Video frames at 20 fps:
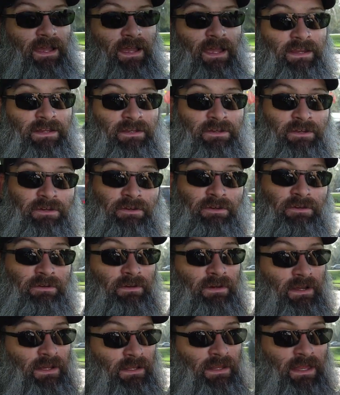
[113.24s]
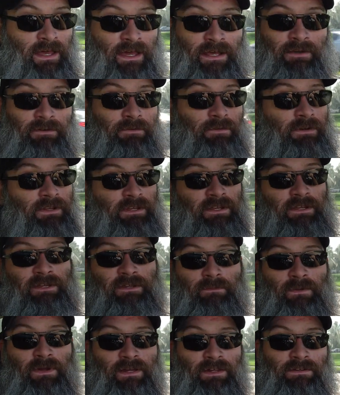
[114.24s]
I know a lot of really
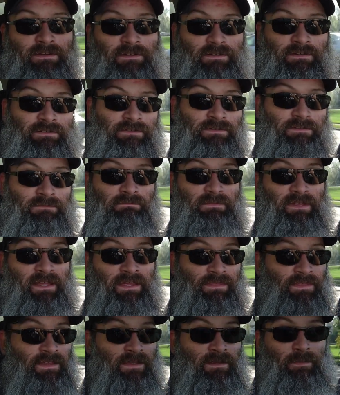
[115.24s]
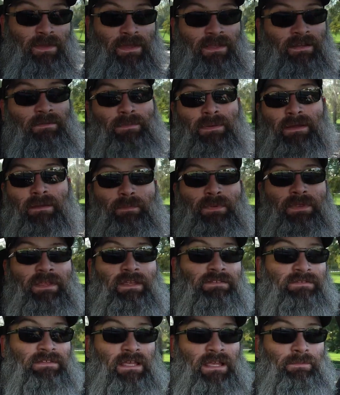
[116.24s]
good welders that think pedal pumping
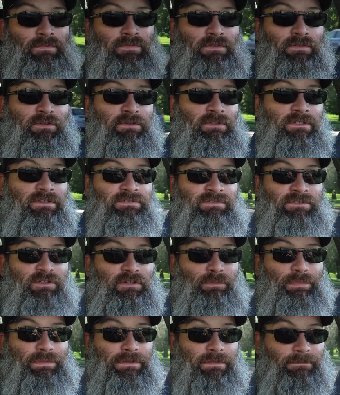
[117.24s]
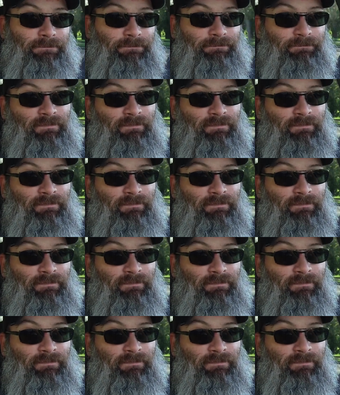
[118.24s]
is absolutely stupid.